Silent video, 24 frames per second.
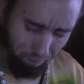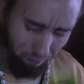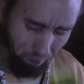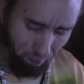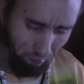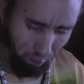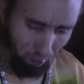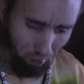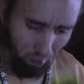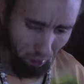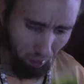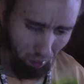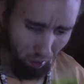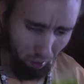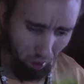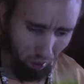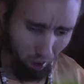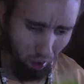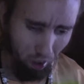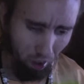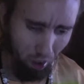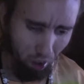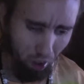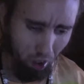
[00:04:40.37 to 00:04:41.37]

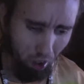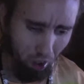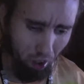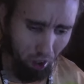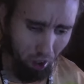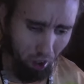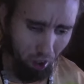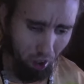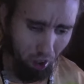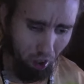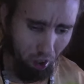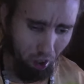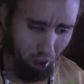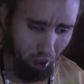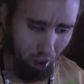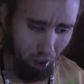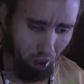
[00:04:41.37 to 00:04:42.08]
(no one is talking)